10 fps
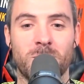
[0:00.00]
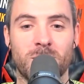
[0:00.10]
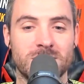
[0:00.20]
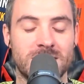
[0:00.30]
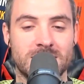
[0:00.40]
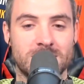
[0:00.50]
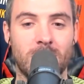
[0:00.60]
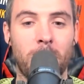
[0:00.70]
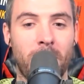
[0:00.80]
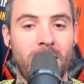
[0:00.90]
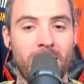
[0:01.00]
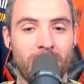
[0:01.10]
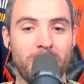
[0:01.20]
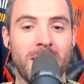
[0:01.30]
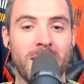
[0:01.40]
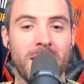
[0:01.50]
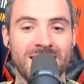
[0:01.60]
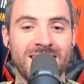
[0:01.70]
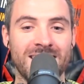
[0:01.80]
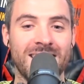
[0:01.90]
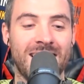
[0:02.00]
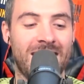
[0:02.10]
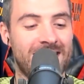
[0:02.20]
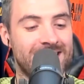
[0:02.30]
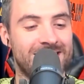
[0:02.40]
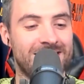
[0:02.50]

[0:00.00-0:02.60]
because it's a part of me, and